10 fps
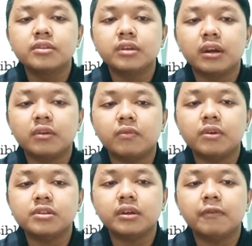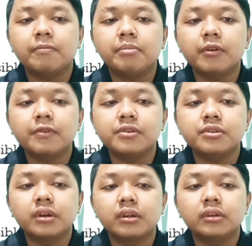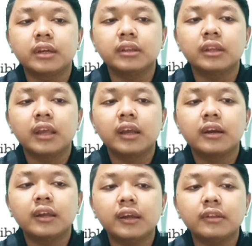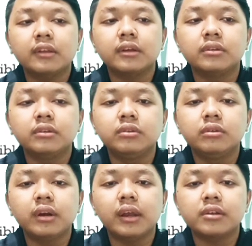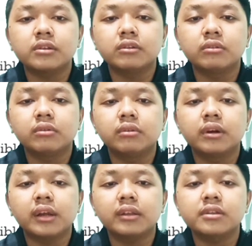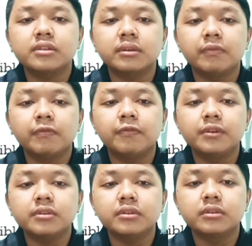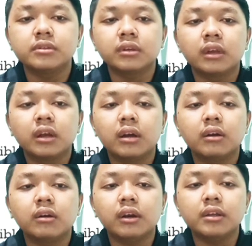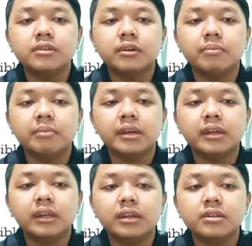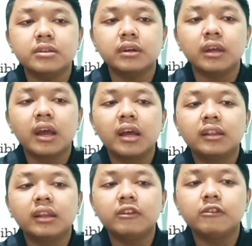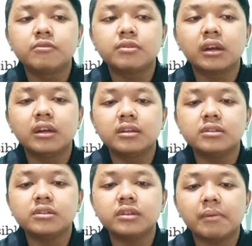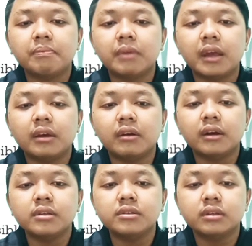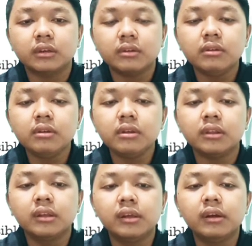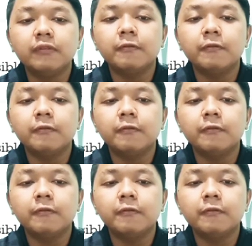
challenge was a professor that created a new reaction to create Synfusions, a cholesterol medication that uses less step and raised the yield